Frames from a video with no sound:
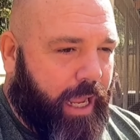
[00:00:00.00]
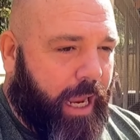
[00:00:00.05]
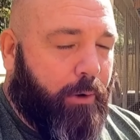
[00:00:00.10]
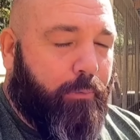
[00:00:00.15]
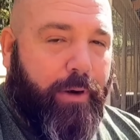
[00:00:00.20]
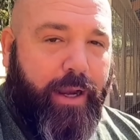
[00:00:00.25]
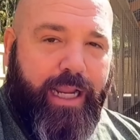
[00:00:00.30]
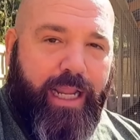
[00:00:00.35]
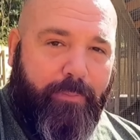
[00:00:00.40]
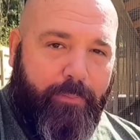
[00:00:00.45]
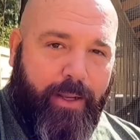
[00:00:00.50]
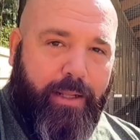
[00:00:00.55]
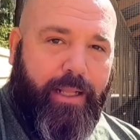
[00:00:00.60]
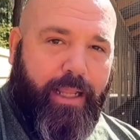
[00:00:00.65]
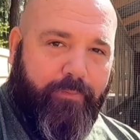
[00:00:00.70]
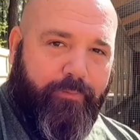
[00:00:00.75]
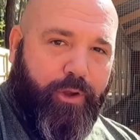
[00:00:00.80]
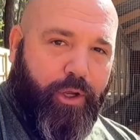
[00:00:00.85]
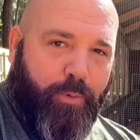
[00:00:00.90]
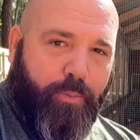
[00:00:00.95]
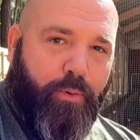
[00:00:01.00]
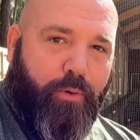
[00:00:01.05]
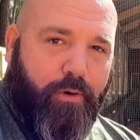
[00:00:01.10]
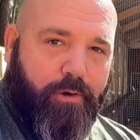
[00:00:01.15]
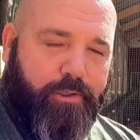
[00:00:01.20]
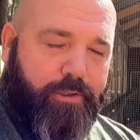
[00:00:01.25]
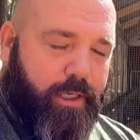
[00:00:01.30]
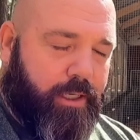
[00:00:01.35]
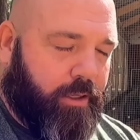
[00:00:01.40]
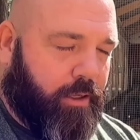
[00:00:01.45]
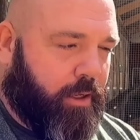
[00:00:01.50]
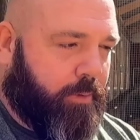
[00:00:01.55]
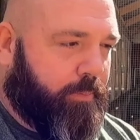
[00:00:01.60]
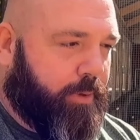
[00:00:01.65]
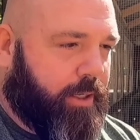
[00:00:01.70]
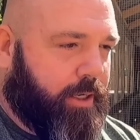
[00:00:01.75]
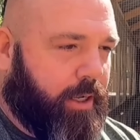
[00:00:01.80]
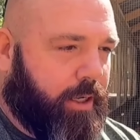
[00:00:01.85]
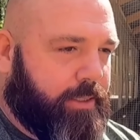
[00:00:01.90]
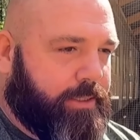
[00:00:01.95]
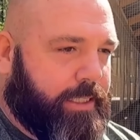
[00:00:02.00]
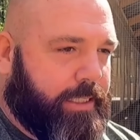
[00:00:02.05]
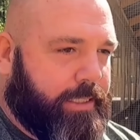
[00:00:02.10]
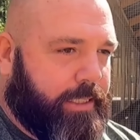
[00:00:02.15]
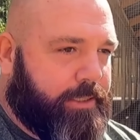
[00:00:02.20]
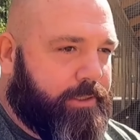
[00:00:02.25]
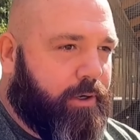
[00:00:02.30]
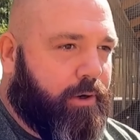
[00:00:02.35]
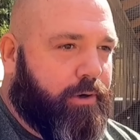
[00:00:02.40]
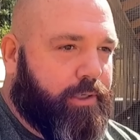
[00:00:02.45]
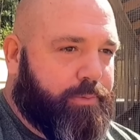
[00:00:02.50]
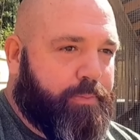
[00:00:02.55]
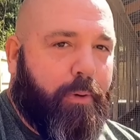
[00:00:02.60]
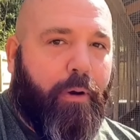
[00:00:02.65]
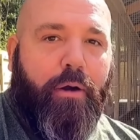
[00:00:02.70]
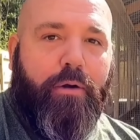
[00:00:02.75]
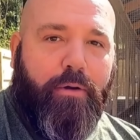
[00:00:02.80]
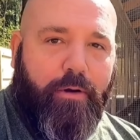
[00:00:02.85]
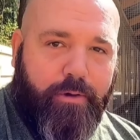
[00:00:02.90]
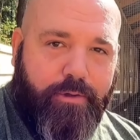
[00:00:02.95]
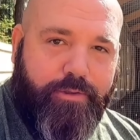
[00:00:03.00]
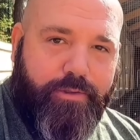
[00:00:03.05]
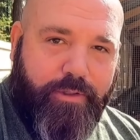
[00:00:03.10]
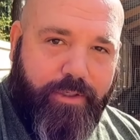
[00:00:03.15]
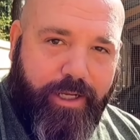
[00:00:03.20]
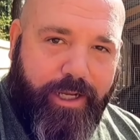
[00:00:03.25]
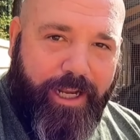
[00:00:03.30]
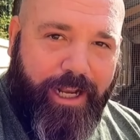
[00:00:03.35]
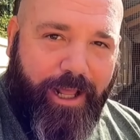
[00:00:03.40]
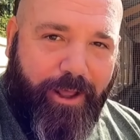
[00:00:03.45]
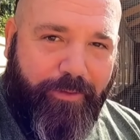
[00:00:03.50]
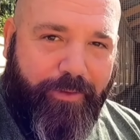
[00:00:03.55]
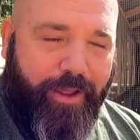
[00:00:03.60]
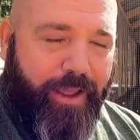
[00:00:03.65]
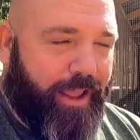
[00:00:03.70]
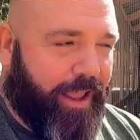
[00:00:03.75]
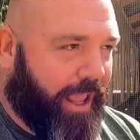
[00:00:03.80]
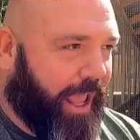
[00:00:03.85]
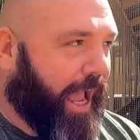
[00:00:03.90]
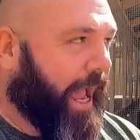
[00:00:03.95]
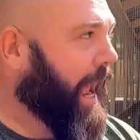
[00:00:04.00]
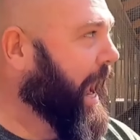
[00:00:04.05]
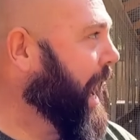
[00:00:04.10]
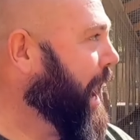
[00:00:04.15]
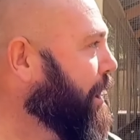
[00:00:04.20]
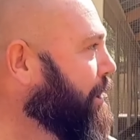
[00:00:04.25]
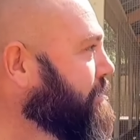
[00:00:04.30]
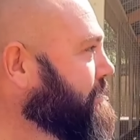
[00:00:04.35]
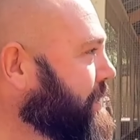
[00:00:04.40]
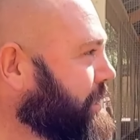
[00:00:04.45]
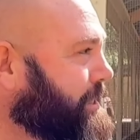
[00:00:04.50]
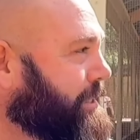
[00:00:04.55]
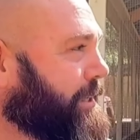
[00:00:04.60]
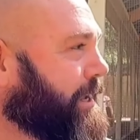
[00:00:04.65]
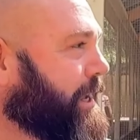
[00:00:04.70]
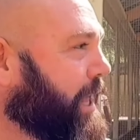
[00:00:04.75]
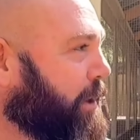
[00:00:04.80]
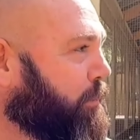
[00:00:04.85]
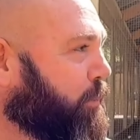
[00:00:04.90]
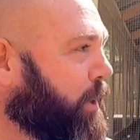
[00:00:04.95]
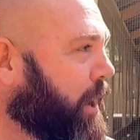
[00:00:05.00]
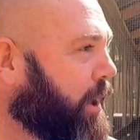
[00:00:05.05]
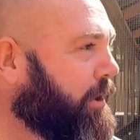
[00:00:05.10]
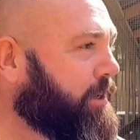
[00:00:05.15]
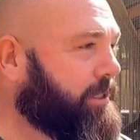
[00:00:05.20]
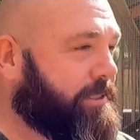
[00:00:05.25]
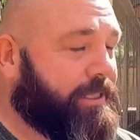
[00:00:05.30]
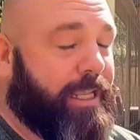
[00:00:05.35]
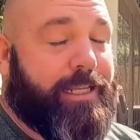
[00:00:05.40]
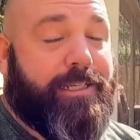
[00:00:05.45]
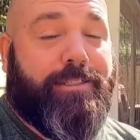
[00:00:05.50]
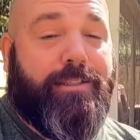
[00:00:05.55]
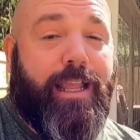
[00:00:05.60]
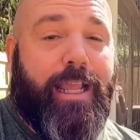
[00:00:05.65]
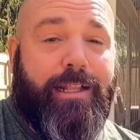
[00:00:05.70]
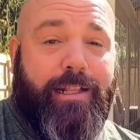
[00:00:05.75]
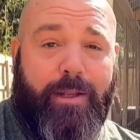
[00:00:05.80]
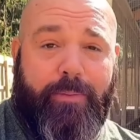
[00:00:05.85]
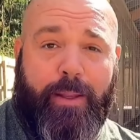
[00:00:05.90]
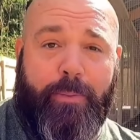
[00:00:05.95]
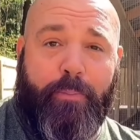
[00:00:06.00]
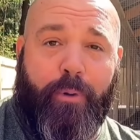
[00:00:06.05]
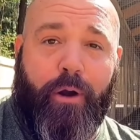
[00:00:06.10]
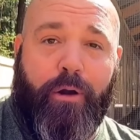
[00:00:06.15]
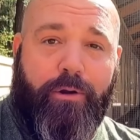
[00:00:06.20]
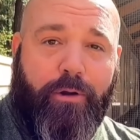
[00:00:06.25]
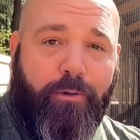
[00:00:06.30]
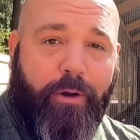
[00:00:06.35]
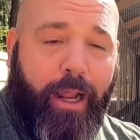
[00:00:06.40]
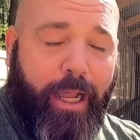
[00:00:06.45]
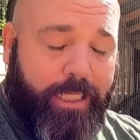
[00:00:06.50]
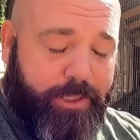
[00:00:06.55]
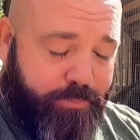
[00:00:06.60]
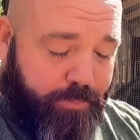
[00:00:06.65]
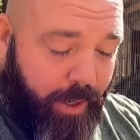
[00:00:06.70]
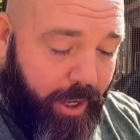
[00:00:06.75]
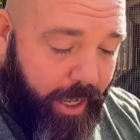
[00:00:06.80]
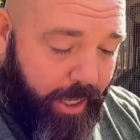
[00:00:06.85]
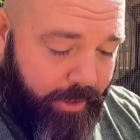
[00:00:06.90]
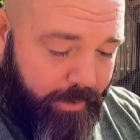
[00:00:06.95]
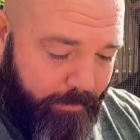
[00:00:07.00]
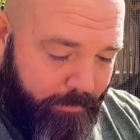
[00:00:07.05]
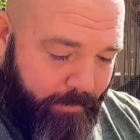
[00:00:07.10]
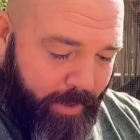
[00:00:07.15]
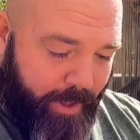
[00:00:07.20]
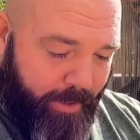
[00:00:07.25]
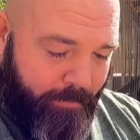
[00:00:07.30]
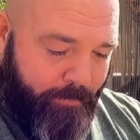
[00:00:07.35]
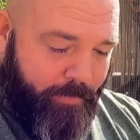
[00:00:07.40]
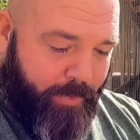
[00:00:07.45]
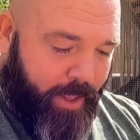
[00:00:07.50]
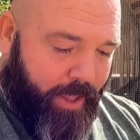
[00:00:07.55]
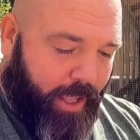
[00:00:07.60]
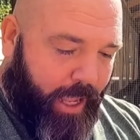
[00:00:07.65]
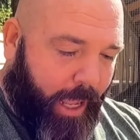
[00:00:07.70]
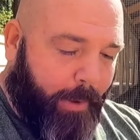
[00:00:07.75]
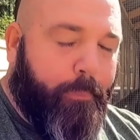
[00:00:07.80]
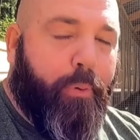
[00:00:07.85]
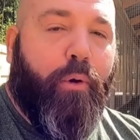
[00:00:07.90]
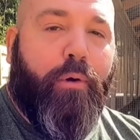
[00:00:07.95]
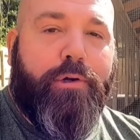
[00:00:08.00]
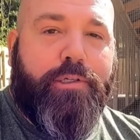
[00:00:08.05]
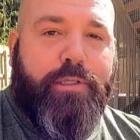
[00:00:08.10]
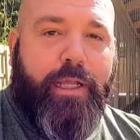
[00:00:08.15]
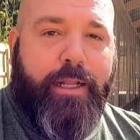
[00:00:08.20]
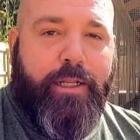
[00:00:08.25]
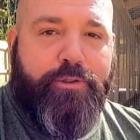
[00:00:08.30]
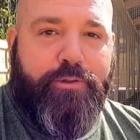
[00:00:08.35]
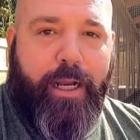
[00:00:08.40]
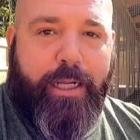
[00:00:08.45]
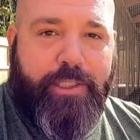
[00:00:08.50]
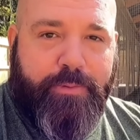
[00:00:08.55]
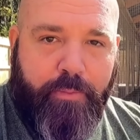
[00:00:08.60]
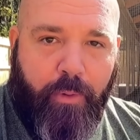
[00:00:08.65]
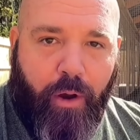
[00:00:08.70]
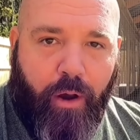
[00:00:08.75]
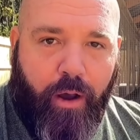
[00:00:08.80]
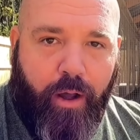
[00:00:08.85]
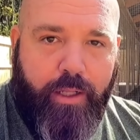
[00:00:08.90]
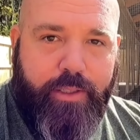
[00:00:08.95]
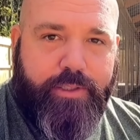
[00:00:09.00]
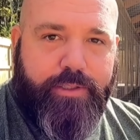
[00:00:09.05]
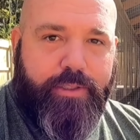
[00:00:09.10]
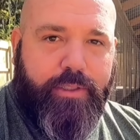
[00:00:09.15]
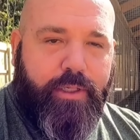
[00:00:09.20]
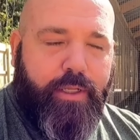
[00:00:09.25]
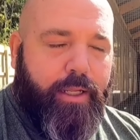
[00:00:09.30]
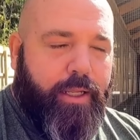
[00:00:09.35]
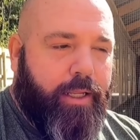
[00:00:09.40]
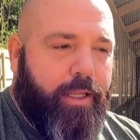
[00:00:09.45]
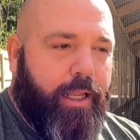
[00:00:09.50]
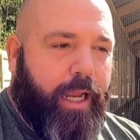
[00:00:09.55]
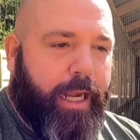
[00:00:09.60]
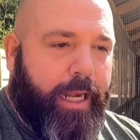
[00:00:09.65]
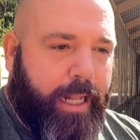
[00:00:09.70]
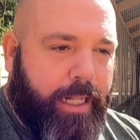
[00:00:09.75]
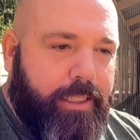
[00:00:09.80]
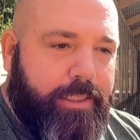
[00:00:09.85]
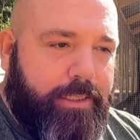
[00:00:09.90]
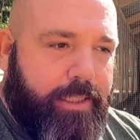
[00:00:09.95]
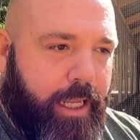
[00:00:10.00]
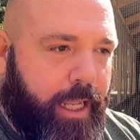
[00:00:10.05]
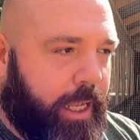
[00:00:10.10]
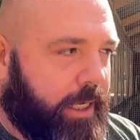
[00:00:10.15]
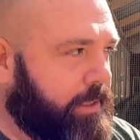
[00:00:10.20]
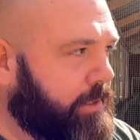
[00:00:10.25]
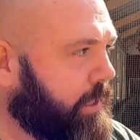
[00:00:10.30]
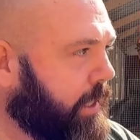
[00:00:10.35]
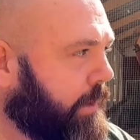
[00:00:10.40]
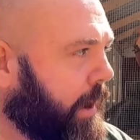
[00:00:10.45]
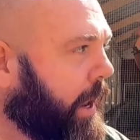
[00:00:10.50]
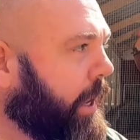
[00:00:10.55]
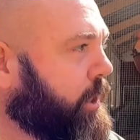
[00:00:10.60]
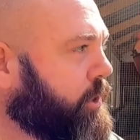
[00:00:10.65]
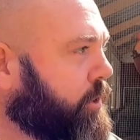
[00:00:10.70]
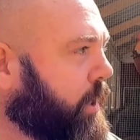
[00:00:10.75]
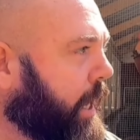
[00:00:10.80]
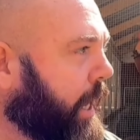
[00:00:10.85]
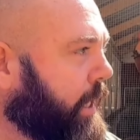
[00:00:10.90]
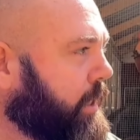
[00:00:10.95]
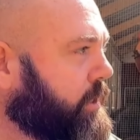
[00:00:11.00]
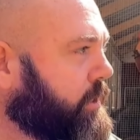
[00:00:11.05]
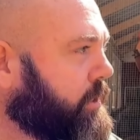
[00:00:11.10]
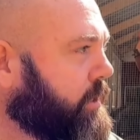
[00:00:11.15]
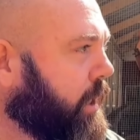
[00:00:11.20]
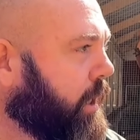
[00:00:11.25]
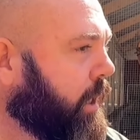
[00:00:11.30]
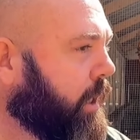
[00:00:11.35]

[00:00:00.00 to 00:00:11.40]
I recommend leaving your porch light on because it deters burglars. A house that's lit up well is less likely to be burglarized, but a porch light attracts moths and insects, and that attracts